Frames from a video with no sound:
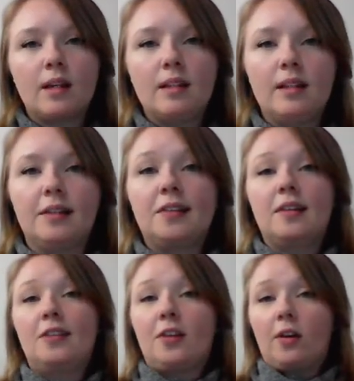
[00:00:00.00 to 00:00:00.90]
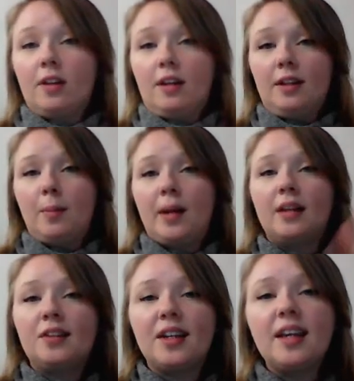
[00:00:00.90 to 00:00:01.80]
This started in the
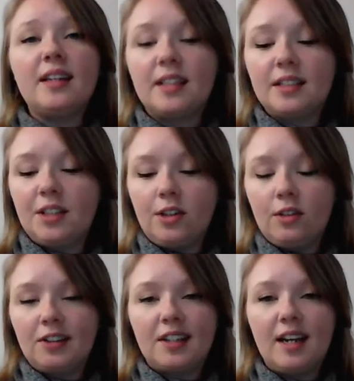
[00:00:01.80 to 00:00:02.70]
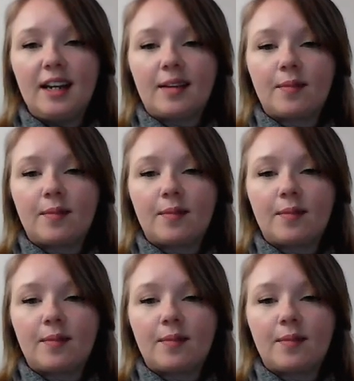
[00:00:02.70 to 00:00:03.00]
past and continues today.